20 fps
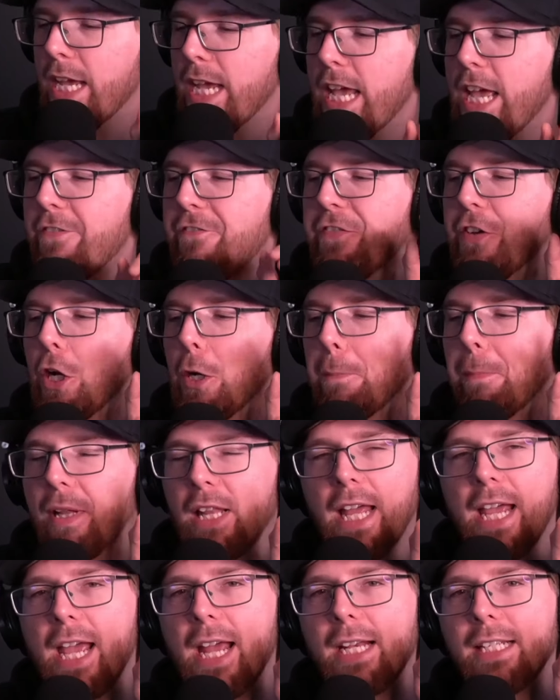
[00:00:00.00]
If your
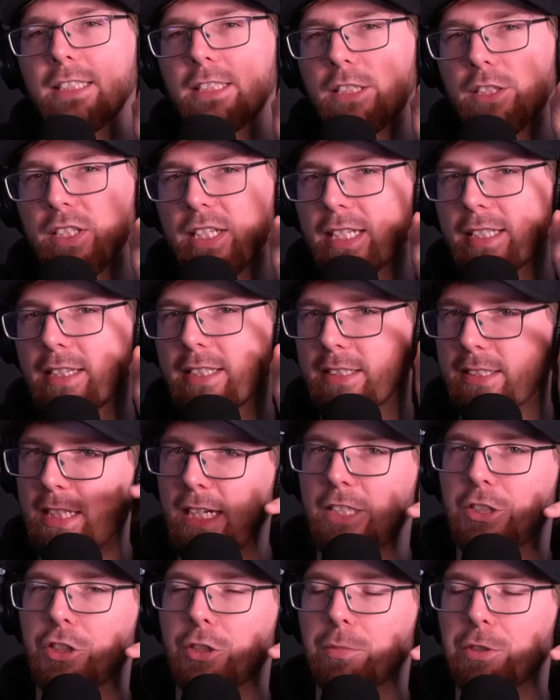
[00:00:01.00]
plan is to get this
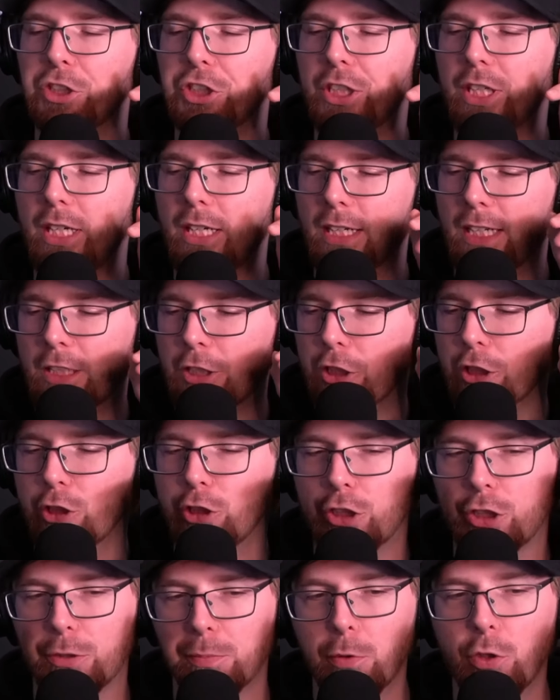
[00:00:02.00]
tattoo machine and do
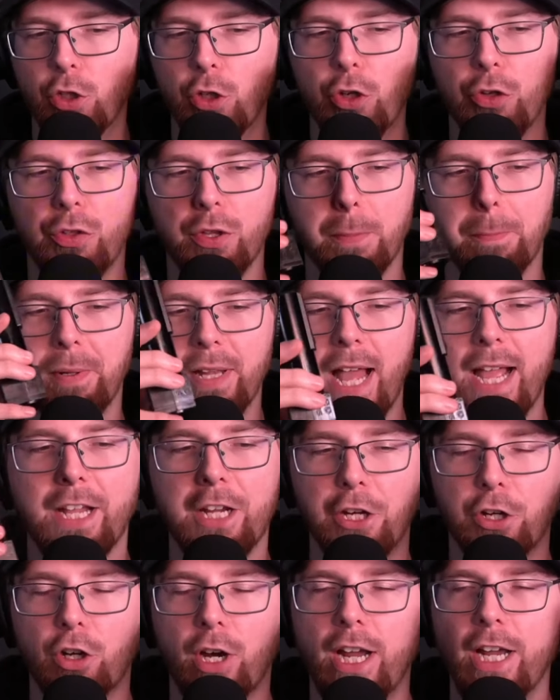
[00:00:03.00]
smooth black
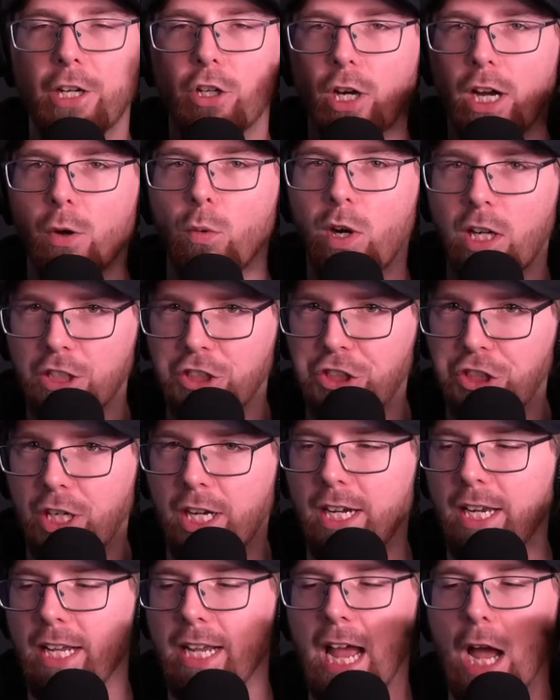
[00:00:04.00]
and gray, gray wash
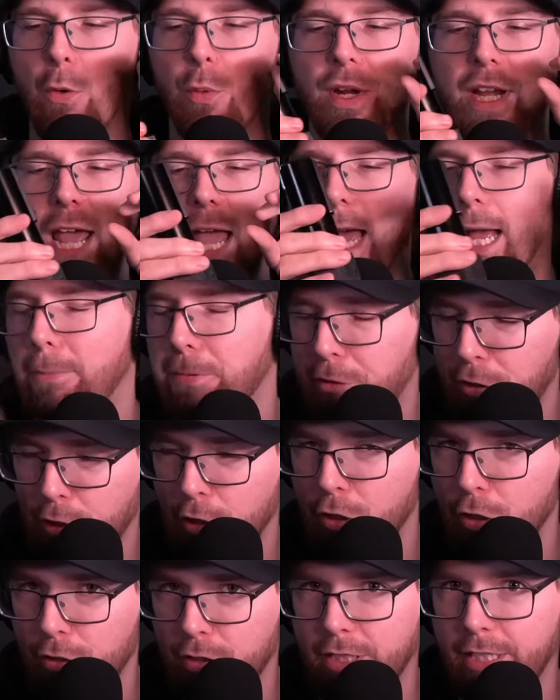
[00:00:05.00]
shading, I would
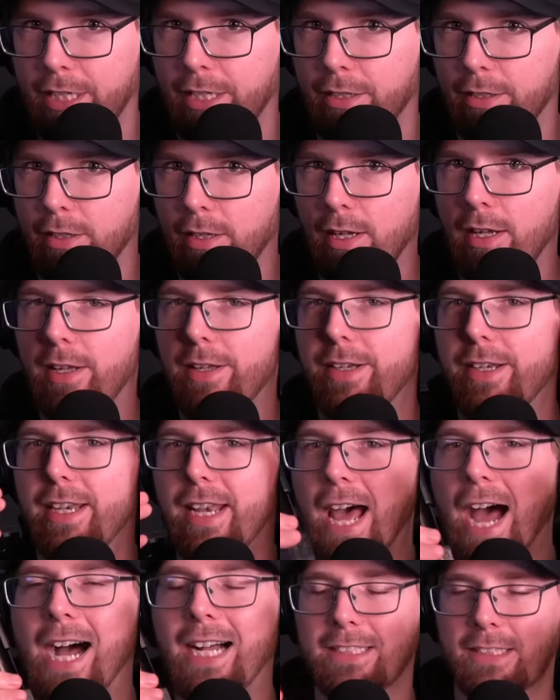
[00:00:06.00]
absolutely
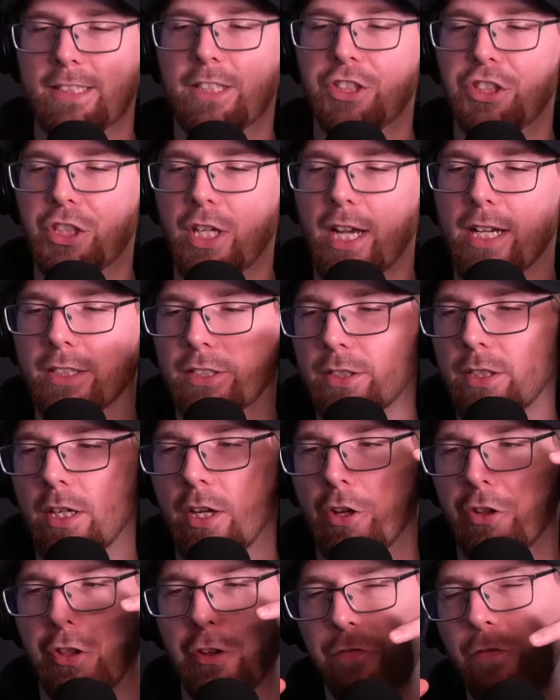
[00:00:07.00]
not suggest
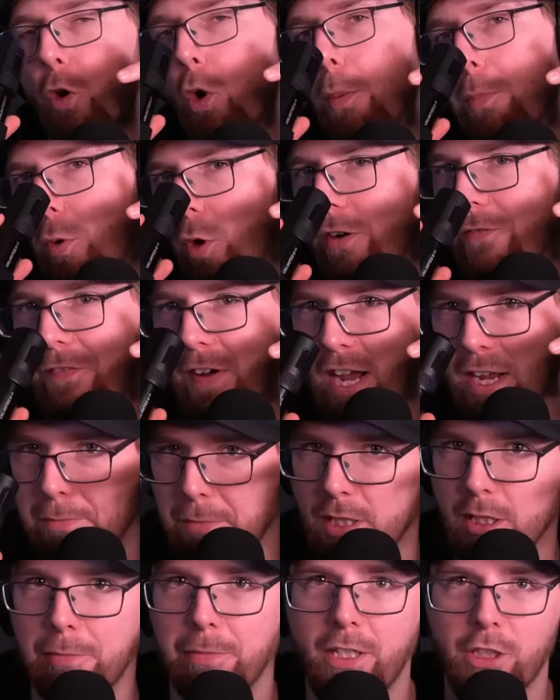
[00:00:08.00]
the four point five
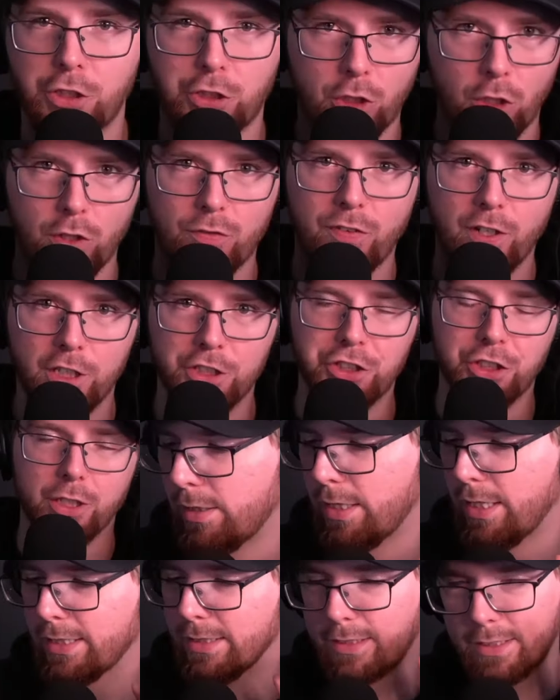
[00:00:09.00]
millimeter stroke version.
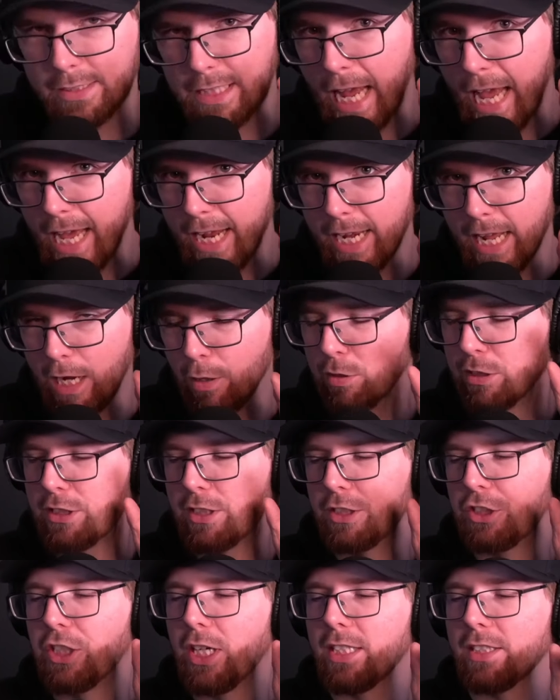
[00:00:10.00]
Instead, I would
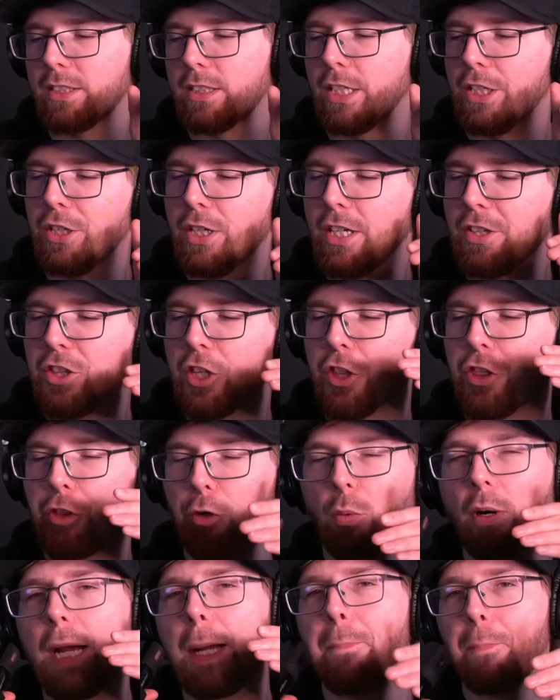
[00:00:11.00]
suggest that you get the
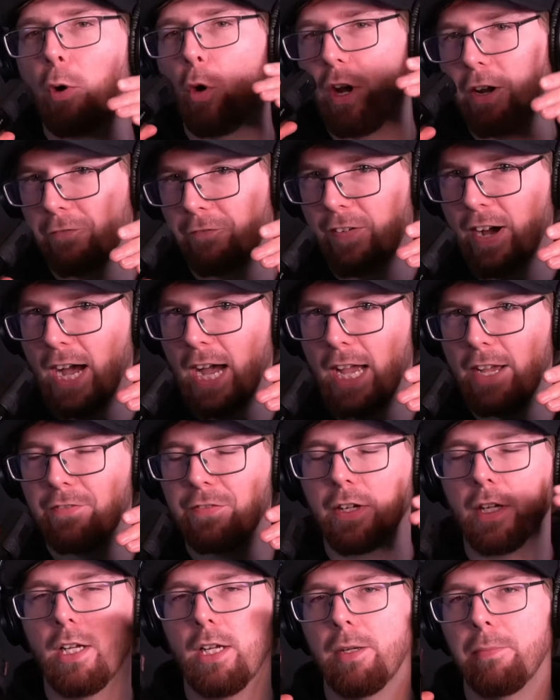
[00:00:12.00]
three point five
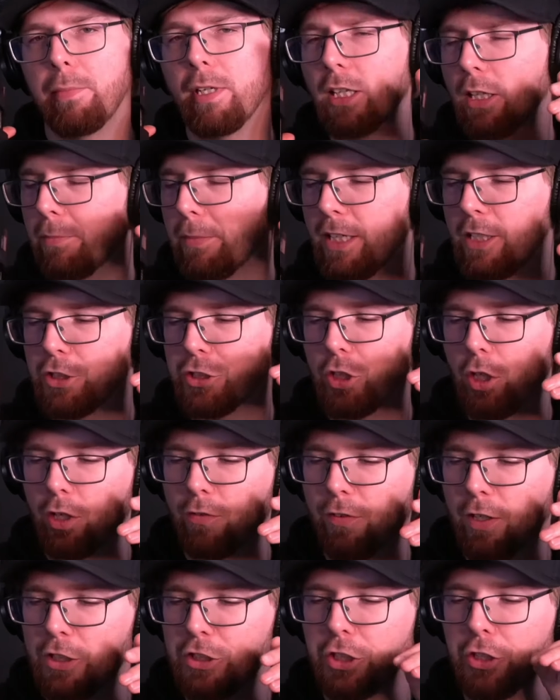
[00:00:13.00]
millimeter stroke
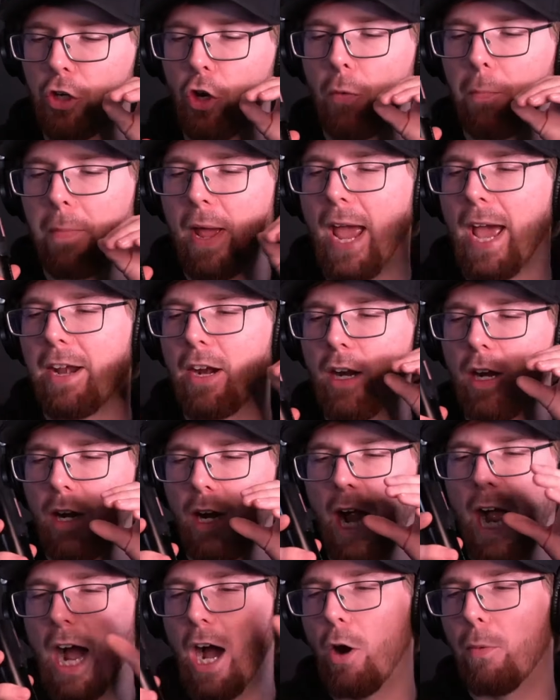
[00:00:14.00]
version. No matter
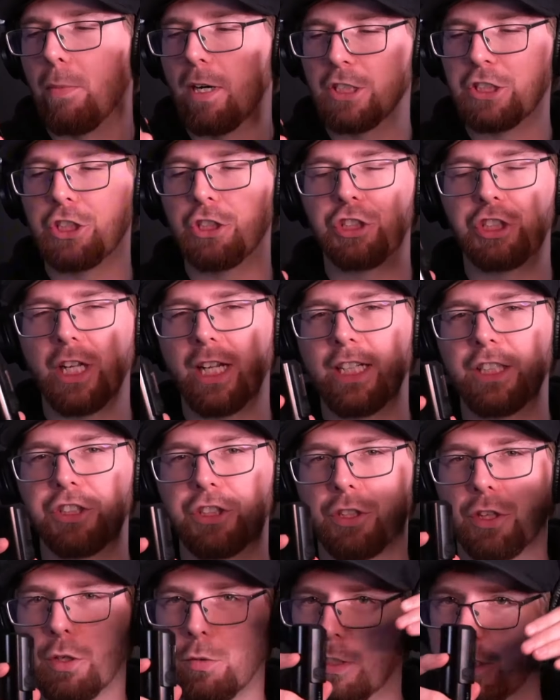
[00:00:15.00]
how much you change
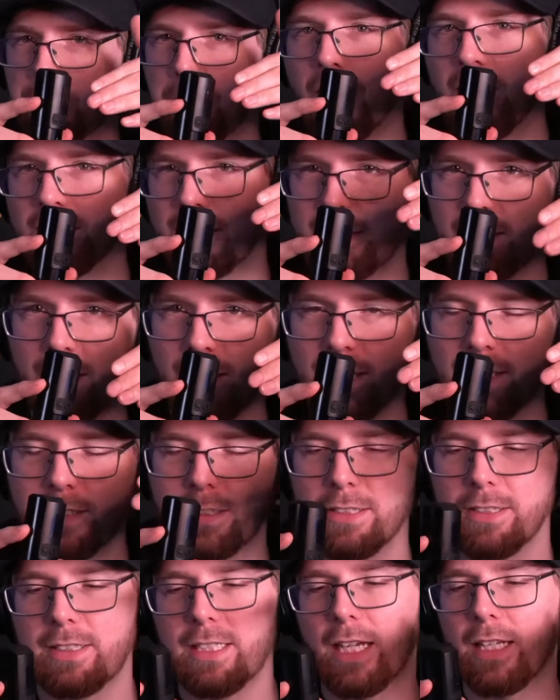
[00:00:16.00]
the response settings
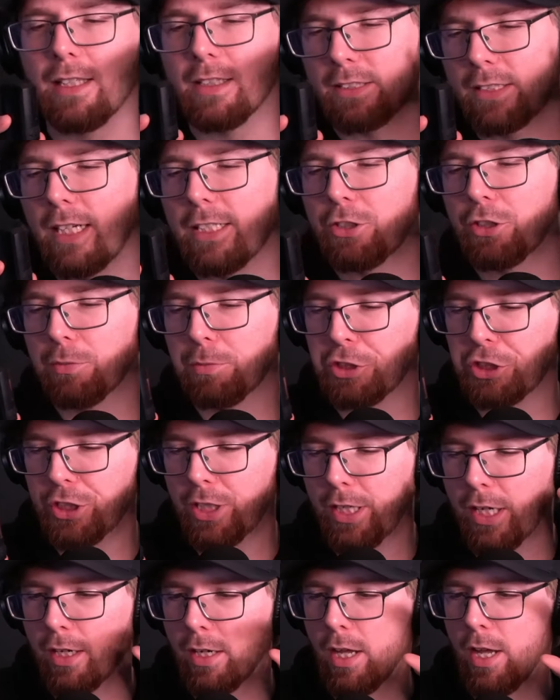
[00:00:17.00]
inside this tattoo
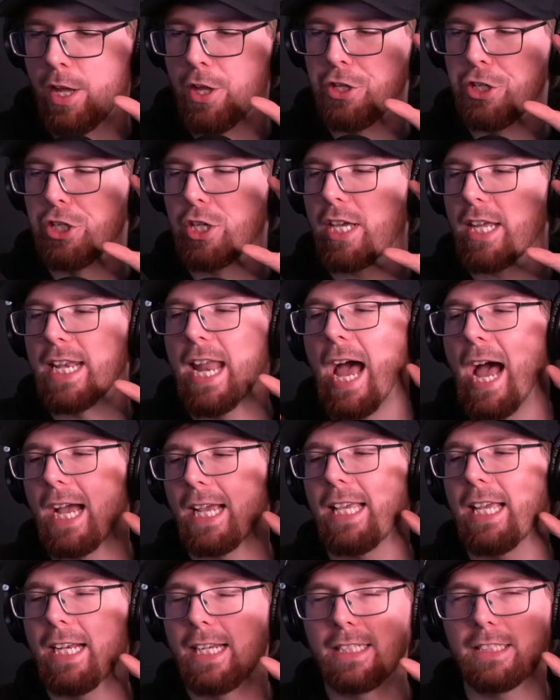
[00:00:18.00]
machine, you cannot
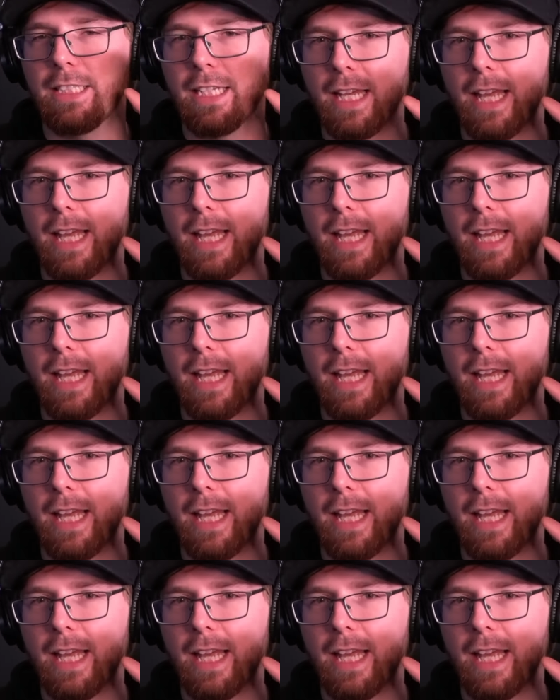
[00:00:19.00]
get it to